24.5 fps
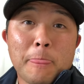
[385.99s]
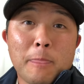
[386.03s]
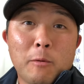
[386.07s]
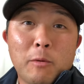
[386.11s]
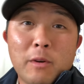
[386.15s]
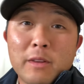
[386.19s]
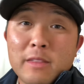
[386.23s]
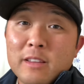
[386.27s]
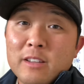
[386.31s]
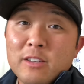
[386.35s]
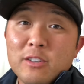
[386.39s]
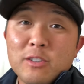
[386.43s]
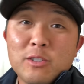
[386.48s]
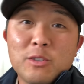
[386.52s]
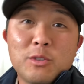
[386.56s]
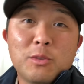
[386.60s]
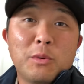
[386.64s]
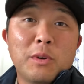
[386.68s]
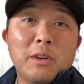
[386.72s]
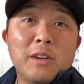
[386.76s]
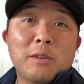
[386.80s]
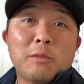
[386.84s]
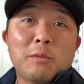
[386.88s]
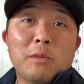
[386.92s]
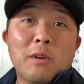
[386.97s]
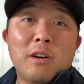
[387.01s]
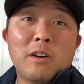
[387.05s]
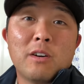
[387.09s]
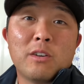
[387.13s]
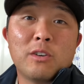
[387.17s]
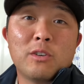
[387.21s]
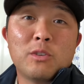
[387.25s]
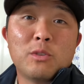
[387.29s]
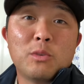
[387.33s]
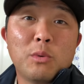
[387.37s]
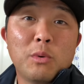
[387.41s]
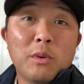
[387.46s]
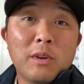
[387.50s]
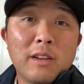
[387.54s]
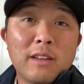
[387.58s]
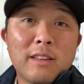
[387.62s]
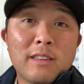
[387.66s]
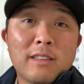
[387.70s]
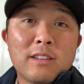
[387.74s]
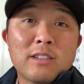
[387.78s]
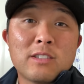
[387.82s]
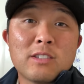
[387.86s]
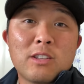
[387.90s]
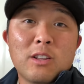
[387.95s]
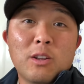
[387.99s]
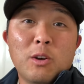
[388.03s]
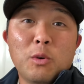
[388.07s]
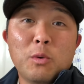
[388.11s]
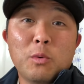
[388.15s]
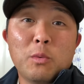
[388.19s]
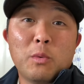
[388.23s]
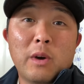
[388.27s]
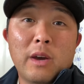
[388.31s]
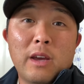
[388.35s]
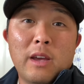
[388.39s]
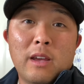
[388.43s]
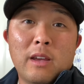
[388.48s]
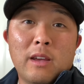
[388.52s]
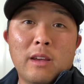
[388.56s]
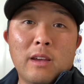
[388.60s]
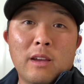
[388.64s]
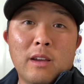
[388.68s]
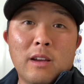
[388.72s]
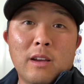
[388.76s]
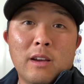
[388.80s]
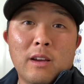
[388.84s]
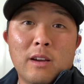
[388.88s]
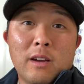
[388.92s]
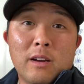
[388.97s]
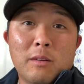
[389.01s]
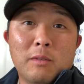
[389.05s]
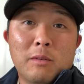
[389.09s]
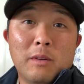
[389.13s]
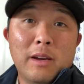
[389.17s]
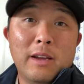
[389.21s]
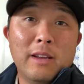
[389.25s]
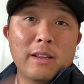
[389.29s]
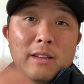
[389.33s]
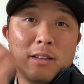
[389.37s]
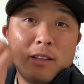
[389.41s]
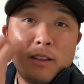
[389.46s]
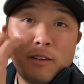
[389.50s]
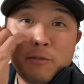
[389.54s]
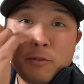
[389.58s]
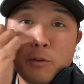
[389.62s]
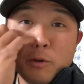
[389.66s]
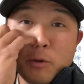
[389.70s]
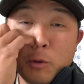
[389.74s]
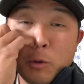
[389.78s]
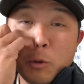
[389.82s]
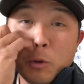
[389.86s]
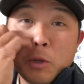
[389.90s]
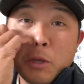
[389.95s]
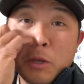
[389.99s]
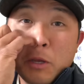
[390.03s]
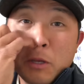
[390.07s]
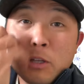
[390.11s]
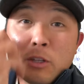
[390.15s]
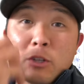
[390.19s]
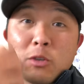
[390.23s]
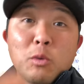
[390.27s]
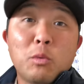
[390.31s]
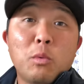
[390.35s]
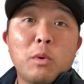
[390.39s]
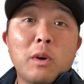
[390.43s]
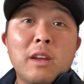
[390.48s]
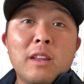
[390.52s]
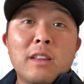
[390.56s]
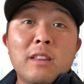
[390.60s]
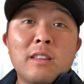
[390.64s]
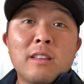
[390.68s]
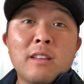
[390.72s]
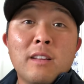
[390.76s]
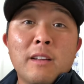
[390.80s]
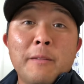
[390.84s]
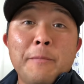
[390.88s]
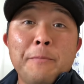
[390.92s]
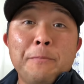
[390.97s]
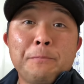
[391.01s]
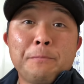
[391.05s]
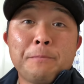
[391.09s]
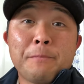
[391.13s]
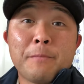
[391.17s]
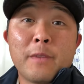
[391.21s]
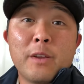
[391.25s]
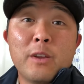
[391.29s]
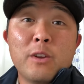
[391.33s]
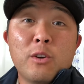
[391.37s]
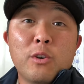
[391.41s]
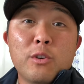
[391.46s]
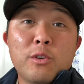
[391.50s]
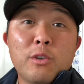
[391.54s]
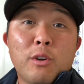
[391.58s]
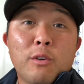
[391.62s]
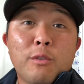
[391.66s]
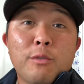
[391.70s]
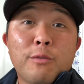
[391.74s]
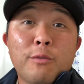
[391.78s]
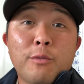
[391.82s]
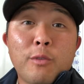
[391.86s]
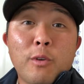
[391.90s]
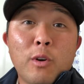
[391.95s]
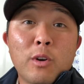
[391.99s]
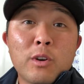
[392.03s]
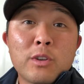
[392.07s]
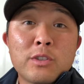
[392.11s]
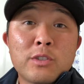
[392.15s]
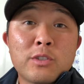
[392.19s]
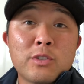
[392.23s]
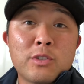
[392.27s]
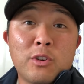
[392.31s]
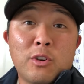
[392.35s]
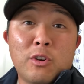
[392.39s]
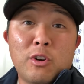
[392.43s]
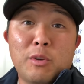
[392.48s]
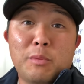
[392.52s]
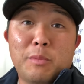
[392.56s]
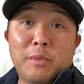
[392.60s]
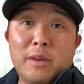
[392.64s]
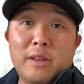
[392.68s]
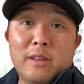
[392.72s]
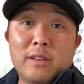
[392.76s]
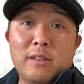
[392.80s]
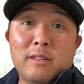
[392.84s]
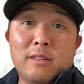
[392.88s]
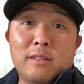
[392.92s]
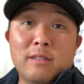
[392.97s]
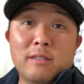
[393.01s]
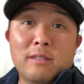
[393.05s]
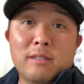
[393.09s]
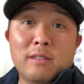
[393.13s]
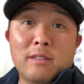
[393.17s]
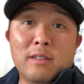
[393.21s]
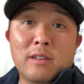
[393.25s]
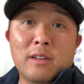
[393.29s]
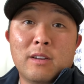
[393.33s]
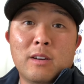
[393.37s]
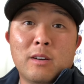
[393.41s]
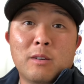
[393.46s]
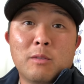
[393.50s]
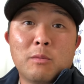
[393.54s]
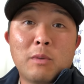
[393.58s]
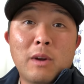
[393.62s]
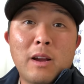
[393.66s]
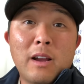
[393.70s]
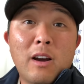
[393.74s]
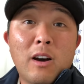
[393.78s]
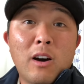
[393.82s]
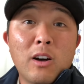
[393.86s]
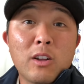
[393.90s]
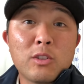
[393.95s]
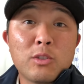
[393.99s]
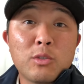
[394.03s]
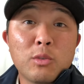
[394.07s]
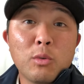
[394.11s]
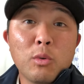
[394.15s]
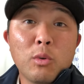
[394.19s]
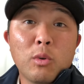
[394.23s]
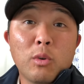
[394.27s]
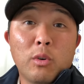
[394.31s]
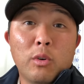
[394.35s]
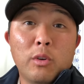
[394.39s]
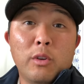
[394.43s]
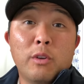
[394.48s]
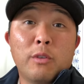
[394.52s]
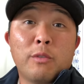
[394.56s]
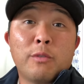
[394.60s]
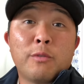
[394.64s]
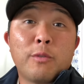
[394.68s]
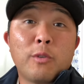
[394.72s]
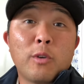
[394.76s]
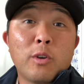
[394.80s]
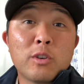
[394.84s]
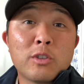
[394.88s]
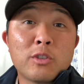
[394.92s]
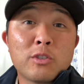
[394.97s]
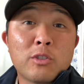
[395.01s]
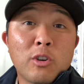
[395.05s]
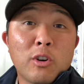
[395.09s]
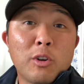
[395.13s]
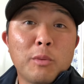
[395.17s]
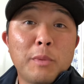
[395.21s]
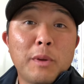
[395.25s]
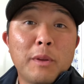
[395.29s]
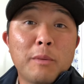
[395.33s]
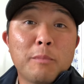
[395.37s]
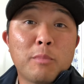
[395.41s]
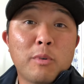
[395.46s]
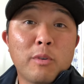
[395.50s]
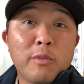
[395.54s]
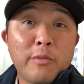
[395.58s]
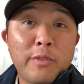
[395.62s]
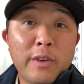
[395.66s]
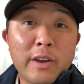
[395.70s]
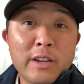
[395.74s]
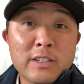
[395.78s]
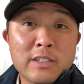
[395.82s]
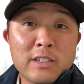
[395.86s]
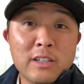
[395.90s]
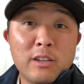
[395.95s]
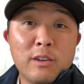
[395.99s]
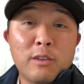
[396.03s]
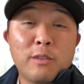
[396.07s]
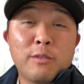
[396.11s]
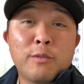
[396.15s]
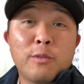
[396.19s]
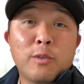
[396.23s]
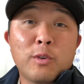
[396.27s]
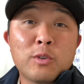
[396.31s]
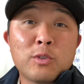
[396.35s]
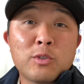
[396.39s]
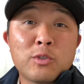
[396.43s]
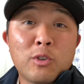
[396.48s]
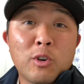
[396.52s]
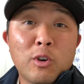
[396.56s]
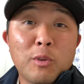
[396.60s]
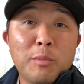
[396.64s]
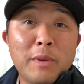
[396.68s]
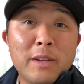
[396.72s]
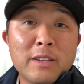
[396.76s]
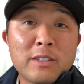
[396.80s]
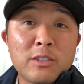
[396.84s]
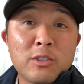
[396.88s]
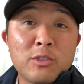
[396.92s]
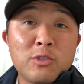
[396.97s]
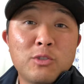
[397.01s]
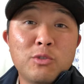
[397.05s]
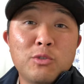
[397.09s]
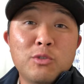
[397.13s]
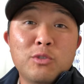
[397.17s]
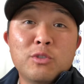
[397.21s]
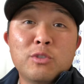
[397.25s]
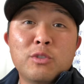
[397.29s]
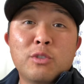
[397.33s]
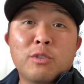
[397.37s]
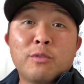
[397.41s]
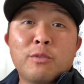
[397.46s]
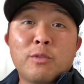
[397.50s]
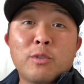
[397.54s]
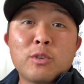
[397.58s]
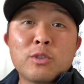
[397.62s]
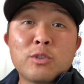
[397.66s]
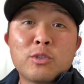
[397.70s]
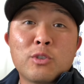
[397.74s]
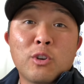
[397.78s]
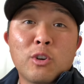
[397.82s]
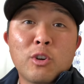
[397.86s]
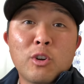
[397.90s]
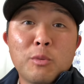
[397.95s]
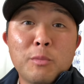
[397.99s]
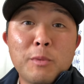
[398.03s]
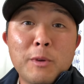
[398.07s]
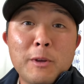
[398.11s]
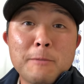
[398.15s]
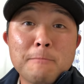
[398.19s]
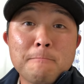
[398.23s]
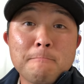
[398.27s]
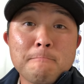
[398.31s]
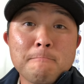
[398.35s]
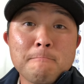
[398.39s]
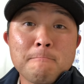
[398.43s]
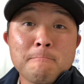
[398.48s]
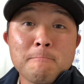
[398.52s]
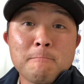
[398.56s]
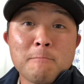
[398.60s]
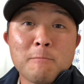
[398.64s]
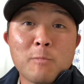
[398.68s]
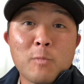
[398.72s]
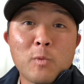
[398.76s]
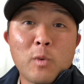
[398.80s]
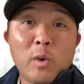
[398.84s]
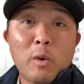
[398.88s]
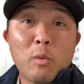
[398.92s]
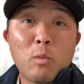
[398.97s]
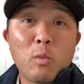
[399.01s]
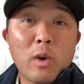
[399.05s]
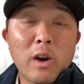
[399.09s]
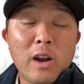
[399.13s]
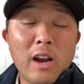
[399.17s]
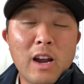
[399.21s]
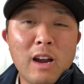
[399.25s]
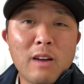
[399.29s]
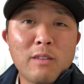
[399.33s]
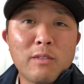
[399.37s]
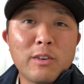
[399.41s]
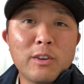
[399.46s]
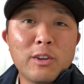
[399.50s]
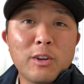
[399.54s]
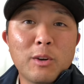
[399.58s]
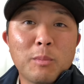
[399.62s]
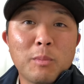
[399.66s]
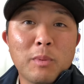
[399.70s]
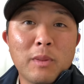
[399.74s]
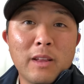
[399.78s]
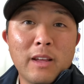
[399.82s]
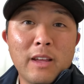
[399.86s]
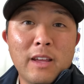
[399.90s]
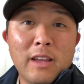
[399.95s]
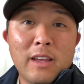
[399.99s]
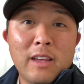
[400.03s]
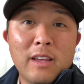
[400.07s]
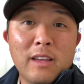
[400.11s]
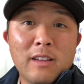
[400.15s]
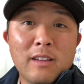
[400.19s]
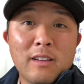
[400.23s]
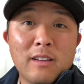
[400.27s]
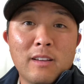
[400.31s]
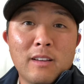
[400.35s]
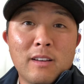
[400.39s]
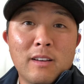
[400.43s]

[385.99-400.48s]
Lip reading: right, then you're doing it wrong. You're doing it the slow way, right? If you're looking to win, your first tournament, right, on tour, or your first tournament professionally, your first tournament as a junior, your first tournament, right, wherever you're playing,